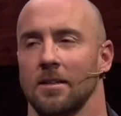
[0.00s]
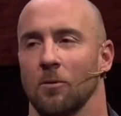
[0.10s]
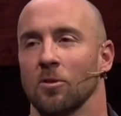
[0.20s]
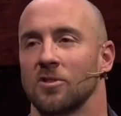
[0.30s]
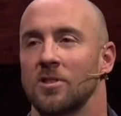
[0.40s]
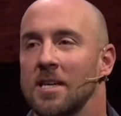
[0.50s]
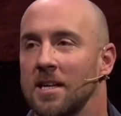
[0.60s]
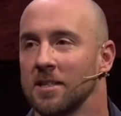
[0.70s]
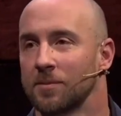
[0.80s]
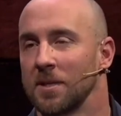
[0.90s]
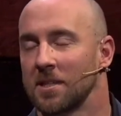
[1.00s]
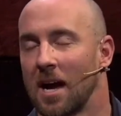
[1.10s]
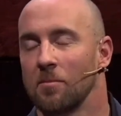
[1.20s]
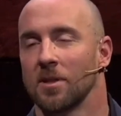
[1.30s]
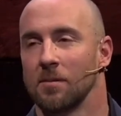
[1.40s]
We're seeking to spend
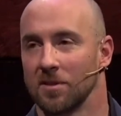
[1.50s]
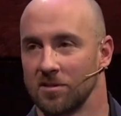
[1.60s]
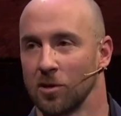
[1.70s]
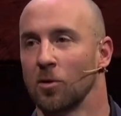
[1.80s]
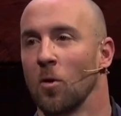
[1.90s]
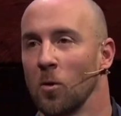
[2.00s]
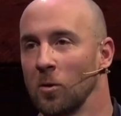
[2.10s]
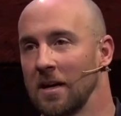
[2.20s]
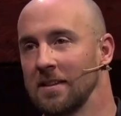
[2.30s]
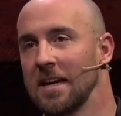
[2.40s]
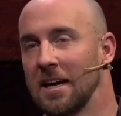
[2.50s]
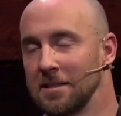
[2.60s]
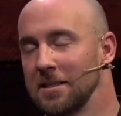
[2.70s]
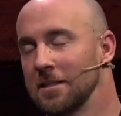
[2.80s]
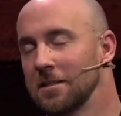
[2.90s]
time with him as the goal and the
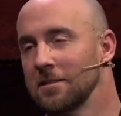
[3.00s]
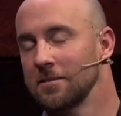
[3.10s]
idea.